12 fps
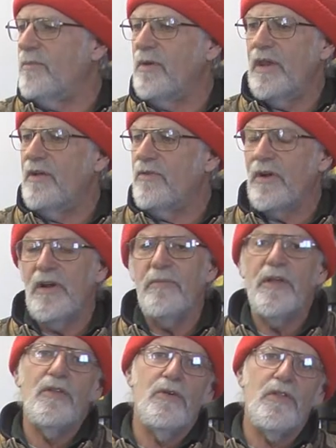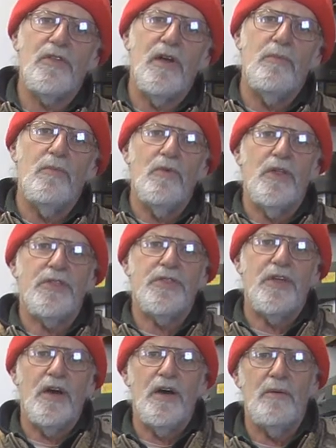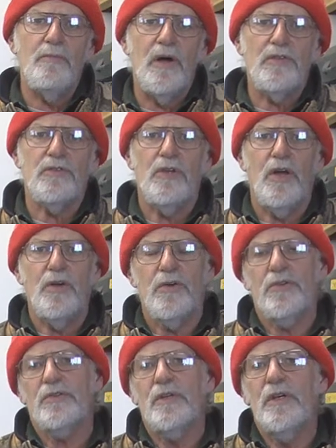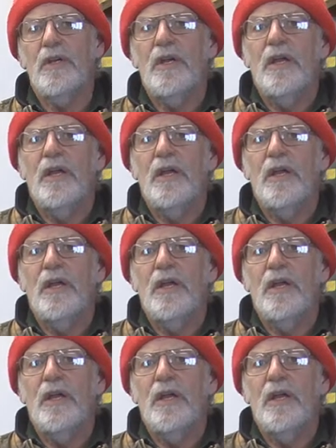I believe we're going to be doing something with muzzle loaders